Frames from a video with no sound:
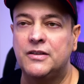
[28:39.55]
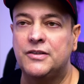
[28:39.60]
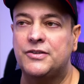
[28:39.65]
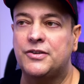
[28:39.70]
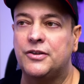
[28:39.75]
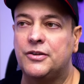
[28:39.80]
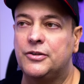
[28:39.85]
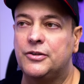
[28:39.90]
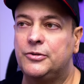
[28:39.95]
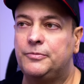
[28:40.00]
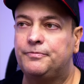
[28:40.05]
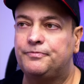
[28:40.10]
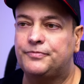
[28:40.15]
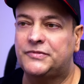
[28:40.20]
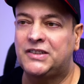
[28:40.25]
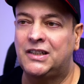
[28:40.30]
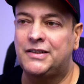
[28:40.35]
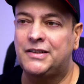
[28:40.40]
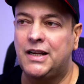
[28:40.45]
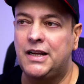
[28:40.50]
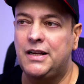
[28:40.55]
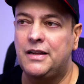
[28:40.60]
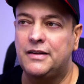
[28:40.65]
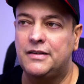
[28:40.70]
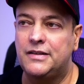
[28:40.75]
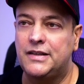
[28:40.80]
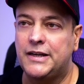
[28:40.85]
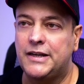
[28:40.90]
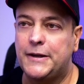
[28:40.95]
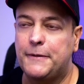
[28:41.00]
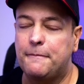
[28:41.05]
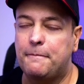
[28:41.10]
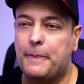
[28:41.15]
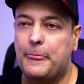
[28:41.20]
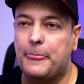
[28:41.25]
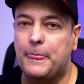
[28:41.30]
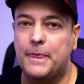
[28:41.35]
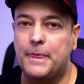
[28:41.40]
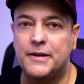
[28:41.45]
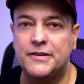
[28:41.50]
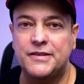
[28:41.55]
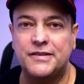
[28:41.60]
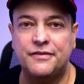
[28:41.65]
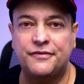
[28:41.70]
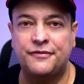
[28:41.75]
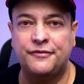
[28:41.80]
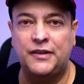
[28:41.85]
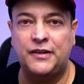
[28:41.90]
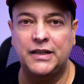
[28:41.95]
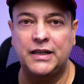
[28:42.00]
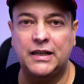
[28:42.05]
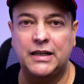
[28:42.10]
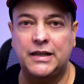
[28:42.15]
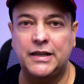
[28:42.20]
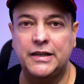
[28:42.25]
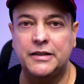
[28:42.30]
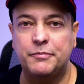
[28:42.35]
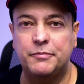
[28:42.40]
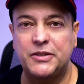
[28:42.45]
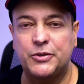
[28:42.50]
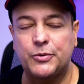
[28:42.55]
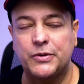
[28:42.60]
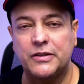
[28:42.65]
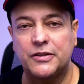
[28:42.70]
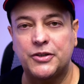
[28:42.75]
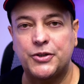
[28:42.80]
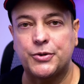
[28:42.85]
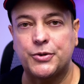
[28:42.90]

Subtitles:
So at the end of the day, there's a fine line between a